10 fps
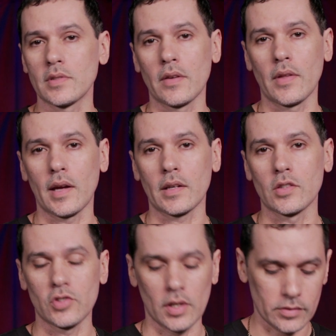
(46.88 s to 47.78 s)
there that I can
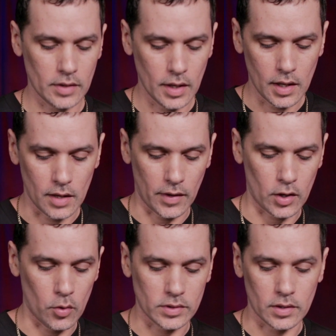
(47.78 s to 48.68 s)
adjust. If I
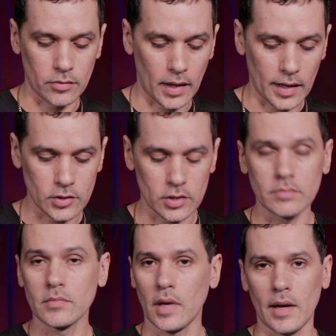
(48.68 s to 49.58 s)
go into the flanger,
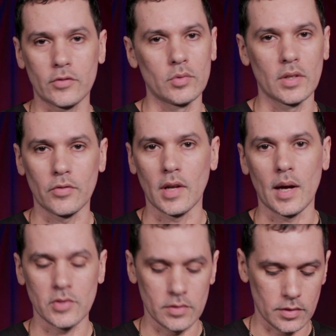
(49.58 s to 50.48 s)
I have 2 different
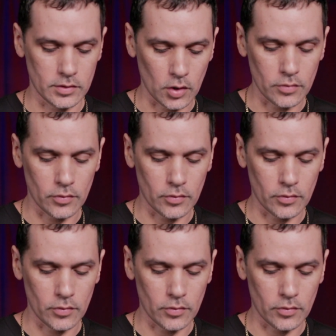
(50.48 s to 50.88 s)
options and so